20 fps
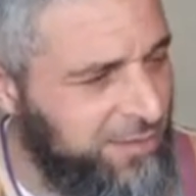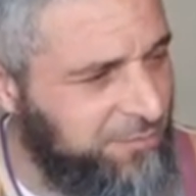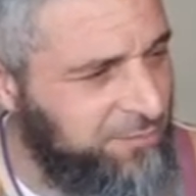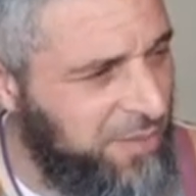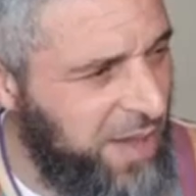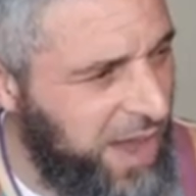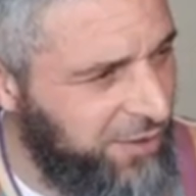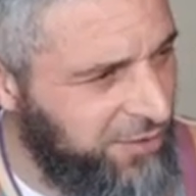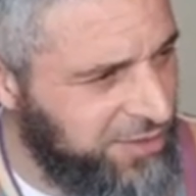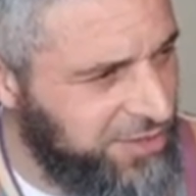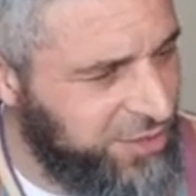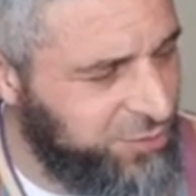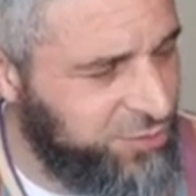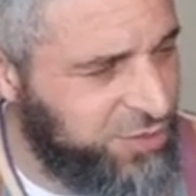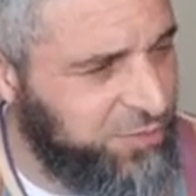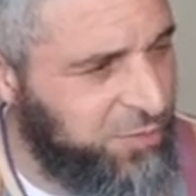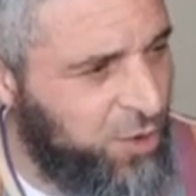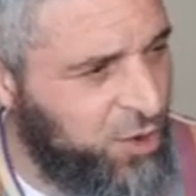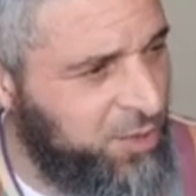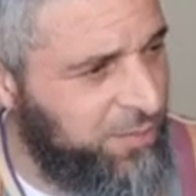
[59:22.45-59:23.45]
parents, we
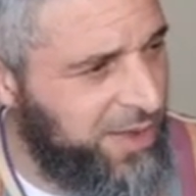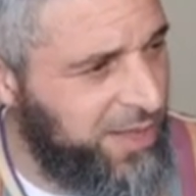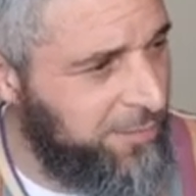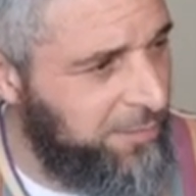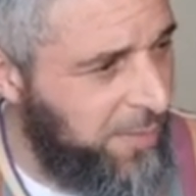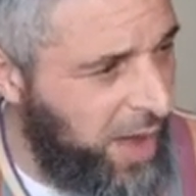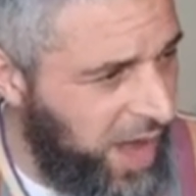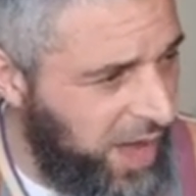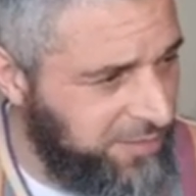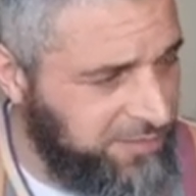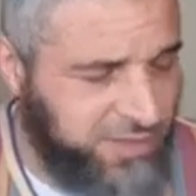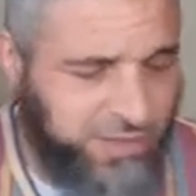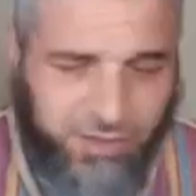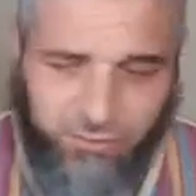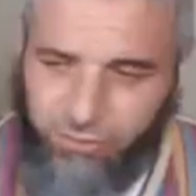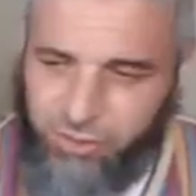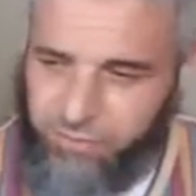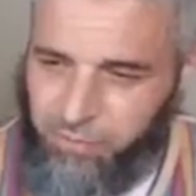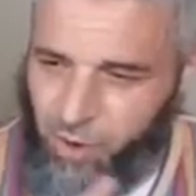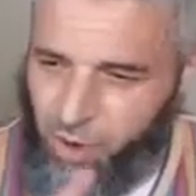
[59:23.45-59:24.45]
spoke about moms,
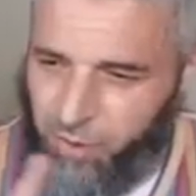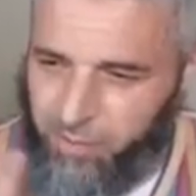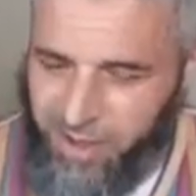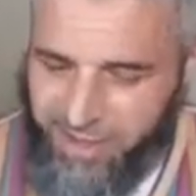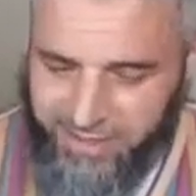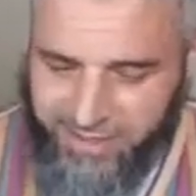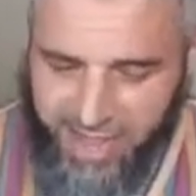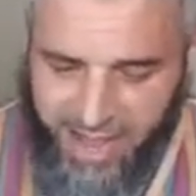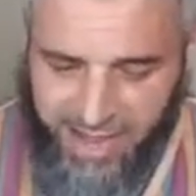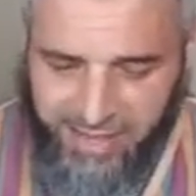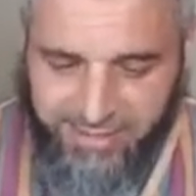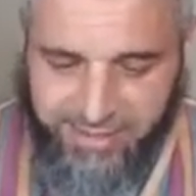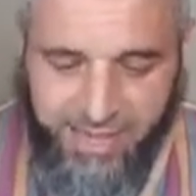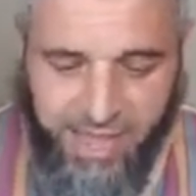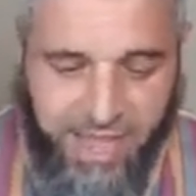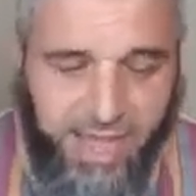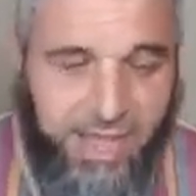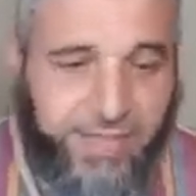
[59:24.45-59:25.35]
we spoke about dads.